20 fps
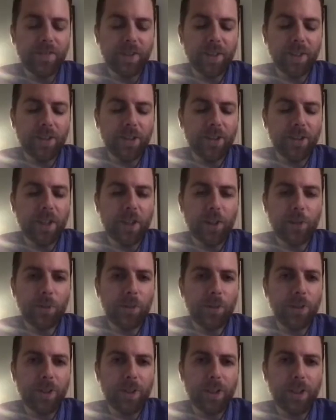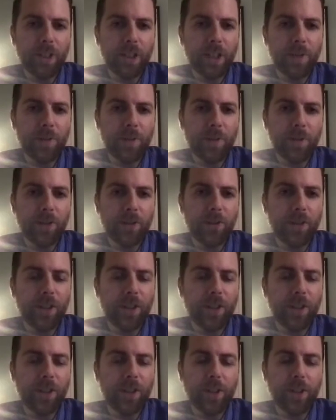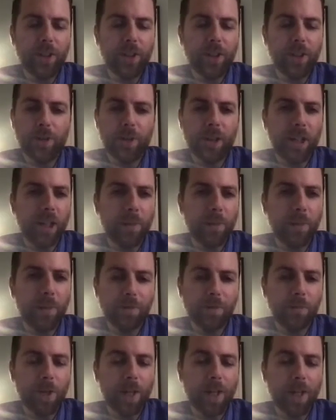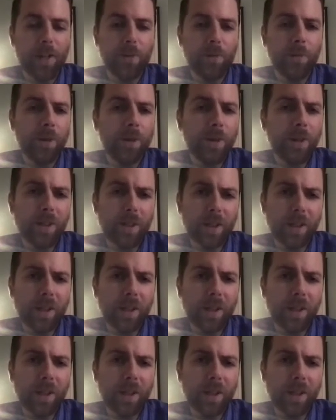on the last play of the game to DeAndre Hopkins, I mean, wow.